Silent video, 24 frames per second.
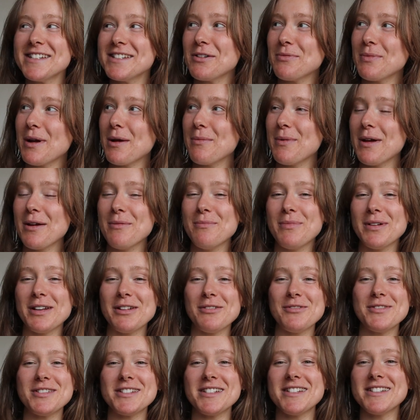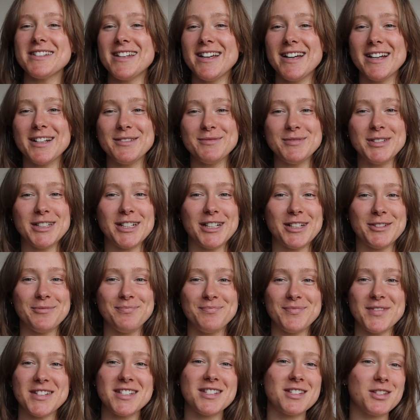sit on my bed, but it was just like, you know,
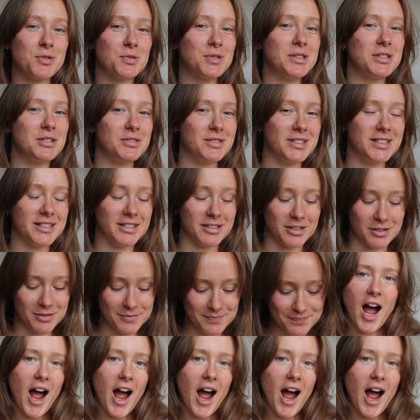this is the real deal.